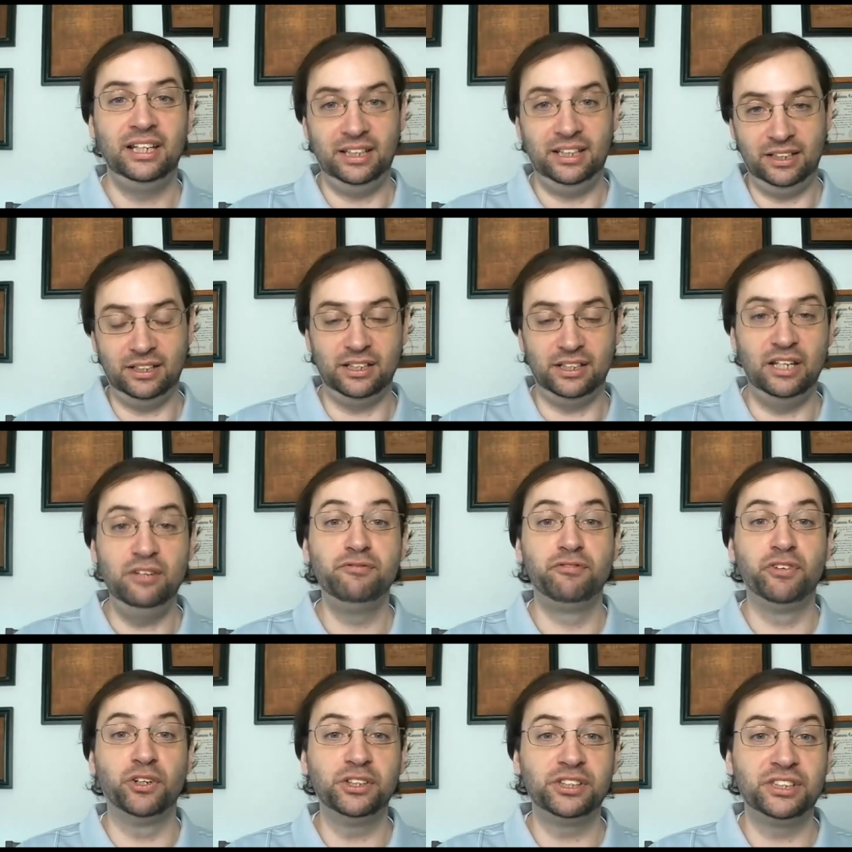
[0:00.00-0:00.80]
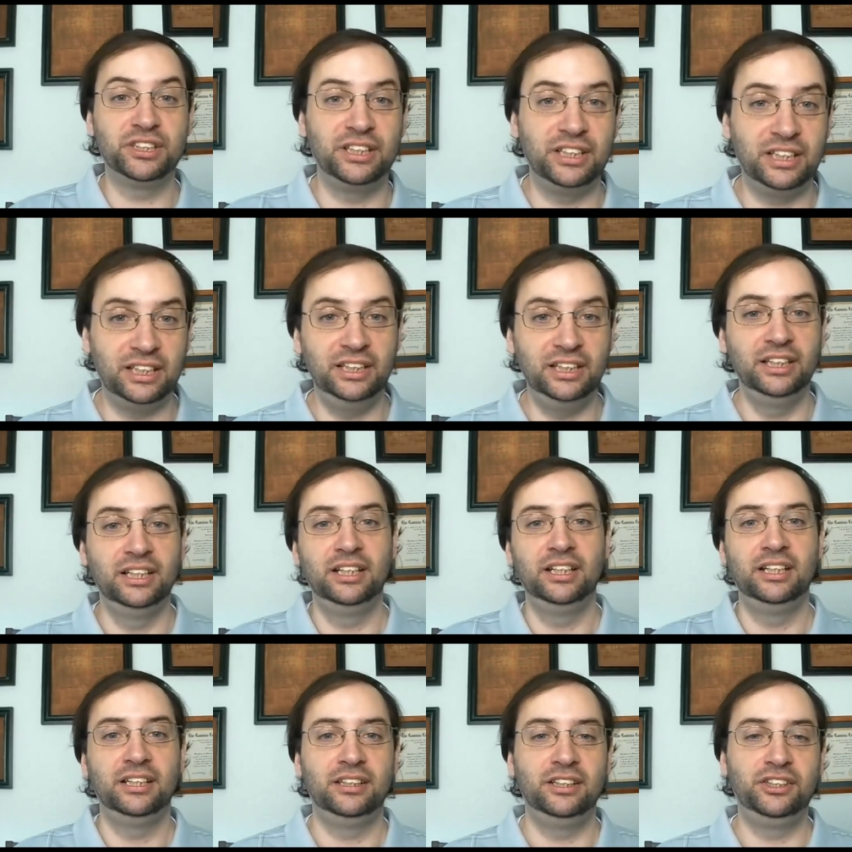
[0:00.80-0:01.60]
uh, inversely
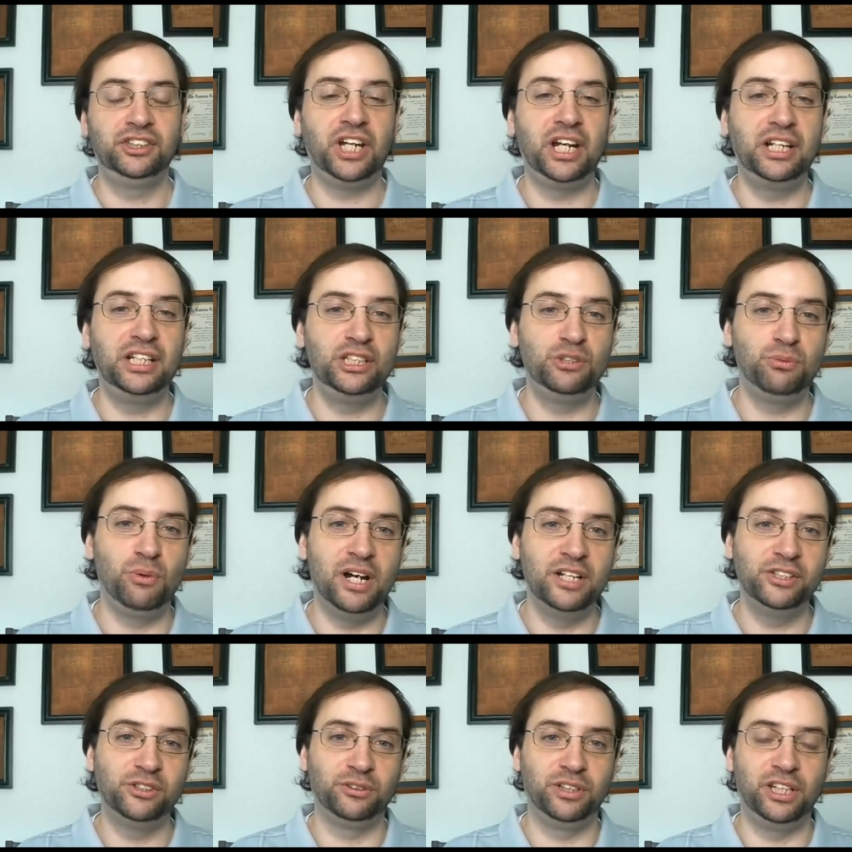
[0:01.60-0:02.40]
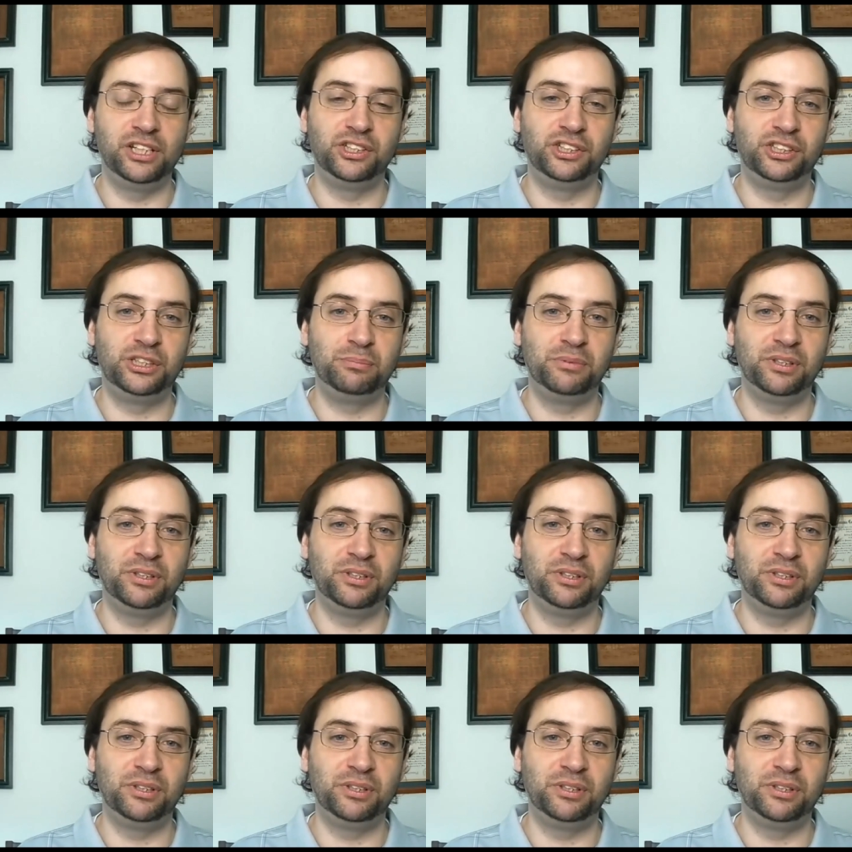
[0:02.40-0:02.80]
the Chinese yuan's relationship to